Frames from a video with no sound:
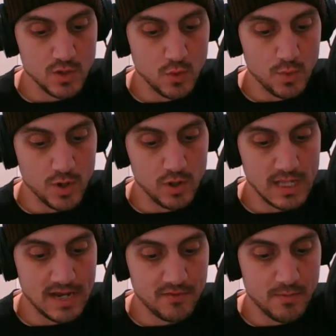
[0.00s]
We all
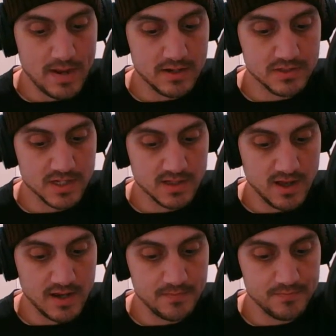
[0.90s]
have our mountains to
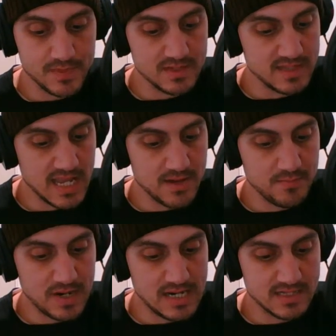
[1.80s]
climb, staying
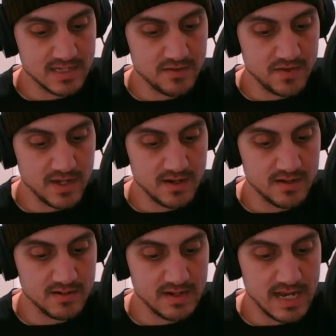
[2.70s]
positive
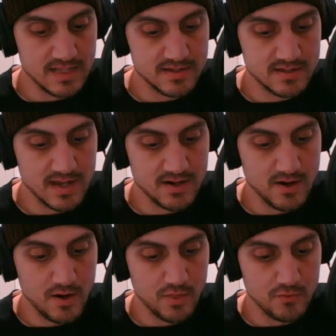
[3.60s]
here and set
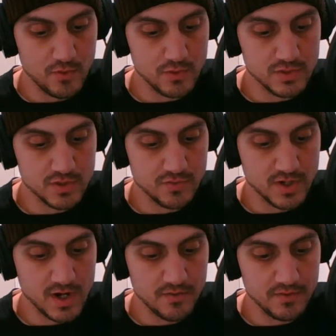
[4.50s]
on the road to
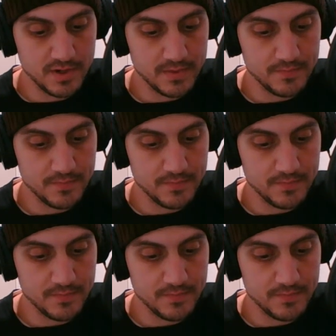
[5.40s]
recovery."